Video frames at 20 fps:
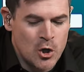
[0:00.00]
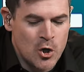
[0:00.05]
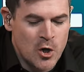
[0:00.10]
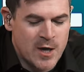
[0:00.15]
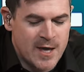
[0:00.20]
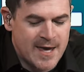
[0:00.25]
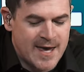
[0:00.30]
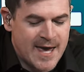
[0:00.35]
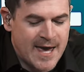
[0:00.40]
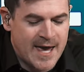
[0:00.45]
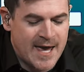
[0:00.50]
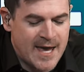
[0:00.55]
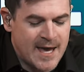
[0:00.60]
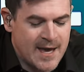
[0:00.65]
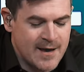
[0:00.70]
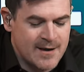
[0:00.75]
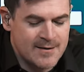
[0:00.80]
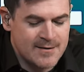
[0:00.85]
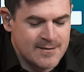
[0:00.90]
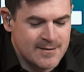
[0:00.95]
you
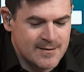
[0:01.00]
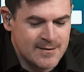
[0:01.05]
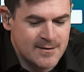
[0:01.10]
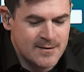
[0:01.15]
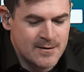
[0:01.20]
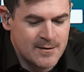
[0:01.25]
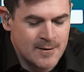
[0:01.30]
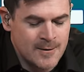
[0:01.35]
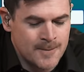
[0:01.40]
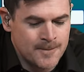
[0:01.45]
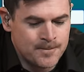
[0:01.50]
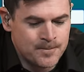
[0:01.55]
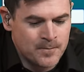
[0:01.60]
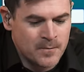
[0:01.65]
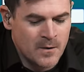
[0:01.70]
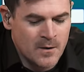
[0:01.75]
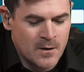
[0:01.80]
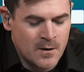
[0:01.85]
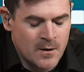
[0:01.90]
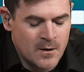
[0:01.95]
can't
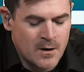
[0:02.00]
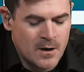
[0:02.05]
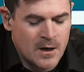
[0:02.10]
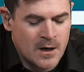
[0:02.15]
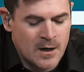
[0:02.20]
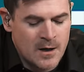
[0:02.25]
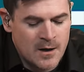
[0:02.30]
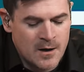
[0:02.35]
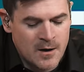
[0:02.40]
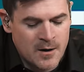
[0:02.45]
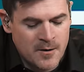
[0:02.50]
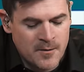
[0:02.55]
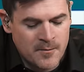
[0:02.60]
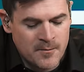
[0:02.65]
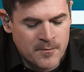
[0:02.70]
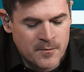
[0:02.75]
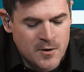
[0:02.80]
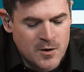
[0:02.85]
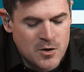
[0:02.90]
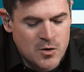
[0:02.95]

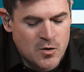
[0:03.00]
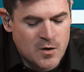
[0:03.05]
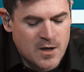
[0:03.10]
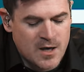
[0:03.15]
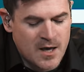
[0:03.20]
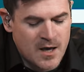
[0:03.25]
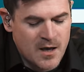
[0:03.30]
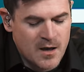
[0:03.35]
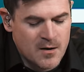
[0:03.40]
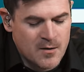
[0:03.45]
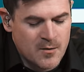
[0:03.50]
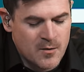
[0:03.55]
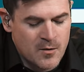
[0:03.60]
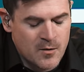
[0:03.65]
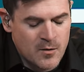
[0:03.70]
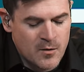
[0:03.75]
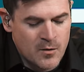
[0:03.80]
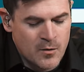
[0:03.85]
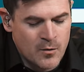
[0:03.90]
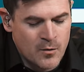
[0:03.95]
um, you can't
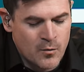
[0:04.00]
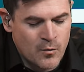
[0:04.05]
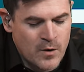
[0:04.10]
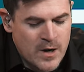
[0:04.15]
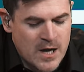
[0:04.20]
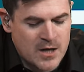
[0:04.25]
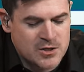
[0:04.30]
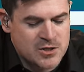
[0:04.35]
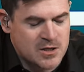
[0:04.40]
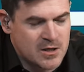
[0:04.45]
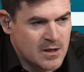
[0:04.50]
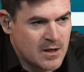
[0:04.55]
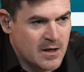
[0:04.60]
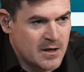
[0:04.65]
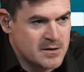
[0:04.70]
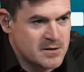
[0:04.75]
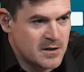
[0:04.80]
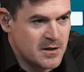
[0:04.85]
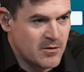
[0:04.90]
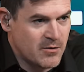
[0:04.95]

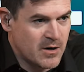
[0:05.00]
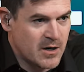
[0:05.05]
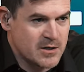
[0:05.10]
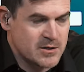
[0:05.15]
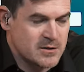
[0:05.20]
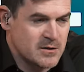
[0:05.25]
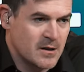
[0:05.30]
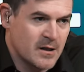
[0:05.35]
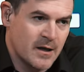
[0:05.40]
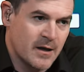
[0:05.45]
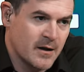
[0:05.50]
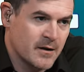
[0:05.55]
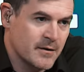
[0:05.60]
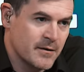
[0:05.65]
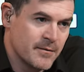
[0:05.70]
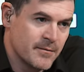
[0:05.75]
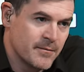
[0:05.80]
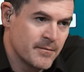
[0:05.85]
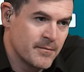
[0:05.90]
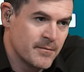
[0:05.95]
rationalize an irrational
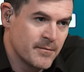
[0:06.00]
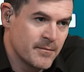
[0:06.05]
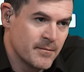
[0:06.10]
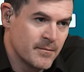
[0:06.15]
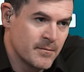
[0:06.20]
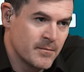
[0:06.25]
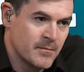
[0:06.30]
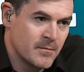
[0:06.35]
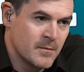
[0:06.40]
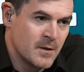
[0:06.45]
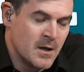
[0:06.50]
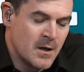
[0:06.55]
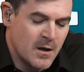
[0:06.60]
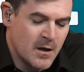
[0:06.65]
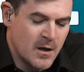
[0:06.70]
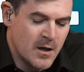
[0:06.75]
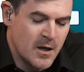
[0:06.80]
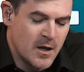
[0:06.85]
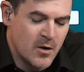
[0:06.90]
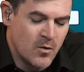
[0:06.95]
act.
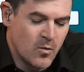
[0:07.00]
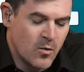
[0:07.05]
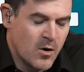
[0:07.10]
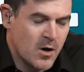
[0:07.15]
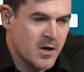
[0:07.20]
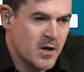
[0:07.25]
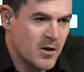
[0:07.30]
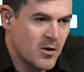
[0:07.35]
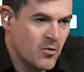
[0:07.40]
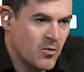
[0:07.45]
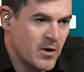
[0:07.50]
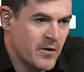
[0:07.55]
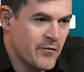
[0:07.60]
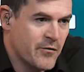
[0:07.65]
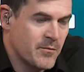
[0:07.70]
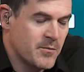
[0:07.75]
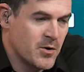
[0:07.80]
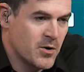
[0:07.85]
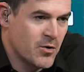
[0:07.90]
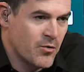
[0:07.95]
Yeah. And walking away
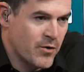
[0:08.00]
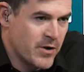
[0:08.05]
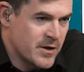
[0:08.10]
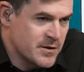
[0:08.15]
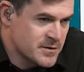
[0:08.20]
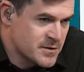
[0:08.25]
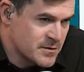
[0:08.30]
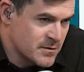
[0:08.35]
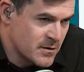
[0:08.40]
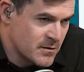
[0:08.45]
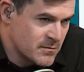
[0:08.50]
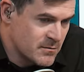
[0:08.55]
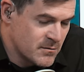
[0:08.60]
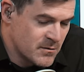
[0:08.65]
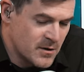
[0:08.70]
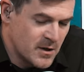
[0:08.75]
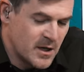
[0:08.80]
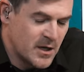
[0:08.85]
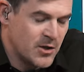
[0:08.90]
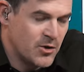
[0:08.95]
from your grandson
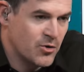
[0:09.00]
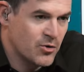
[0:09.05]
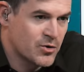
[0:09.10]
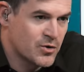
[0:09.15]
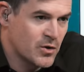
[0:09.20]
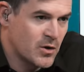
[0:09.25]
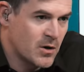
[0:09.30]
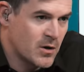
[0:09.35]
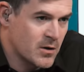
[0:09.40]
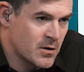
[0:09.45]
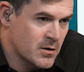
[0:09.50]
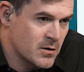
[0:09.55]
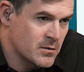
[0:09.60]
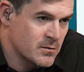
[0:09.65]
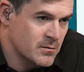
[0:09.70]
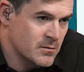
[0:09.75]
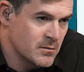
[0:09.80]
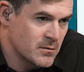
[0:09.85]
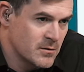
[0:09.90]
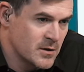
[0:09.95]
and your
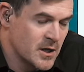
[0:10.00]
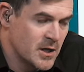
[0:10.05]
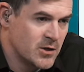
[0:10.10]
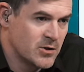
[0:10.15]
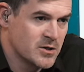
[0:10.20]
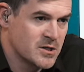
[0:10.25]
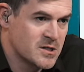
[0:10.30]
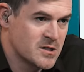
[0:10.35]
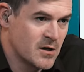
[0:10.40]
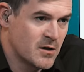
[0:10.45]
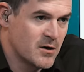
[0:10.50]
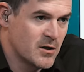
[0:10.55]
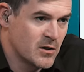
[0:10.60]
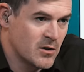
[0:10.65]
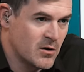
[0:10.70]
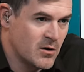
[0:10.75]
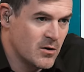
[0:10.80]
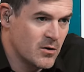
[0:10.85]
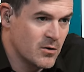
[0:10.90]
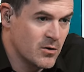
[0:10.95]
daughter and your
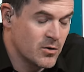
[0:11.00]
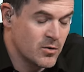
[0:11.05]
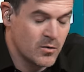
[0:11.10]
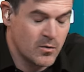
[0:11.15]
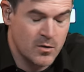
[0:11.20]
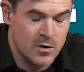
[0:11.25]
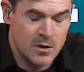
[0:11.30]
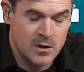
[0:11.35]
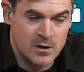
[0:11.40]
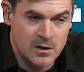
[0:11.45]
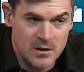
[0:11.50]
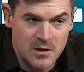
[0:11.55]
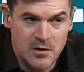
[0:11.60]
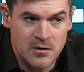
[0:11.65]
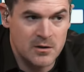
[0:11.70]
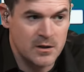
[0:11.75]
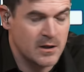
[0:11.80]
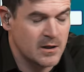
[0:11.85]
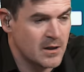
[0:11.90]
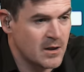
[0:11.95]
son-in-law, who
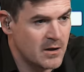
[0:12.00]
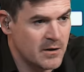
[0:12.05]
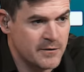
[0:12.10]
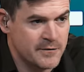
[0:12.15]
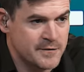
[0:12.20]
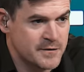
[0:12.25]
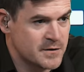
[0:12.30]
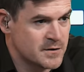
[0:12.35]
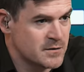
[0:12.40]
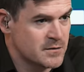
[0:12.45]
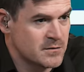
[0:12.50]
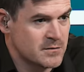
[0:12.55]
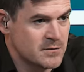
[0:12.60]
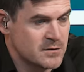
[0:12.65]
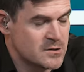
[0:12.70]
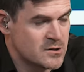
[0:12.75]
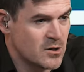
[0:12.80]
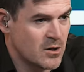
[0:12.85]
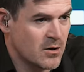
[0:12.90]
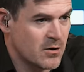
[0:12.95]
clearly loves
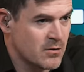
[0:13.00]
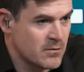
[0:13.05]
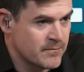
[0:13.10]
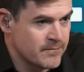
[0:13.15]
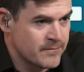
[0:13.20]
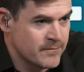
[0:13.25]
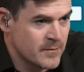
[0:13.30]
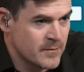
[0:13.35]
his daughter,